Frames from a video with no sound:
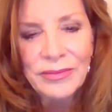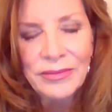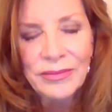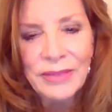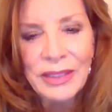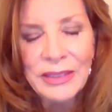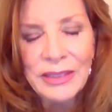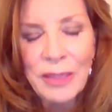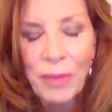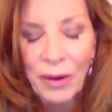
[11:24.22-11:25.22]
And that
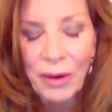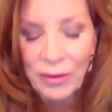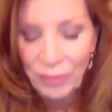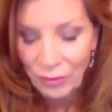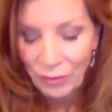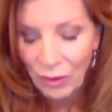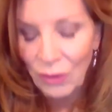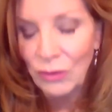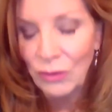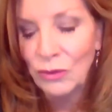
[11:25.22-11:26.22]
deep part of you
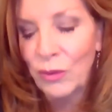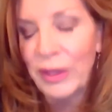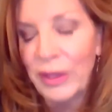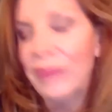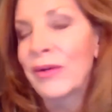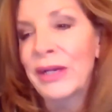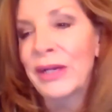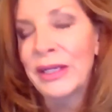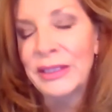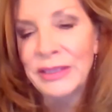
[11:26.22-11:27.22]
knows whatever it
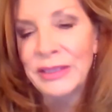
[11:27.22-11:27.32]
is.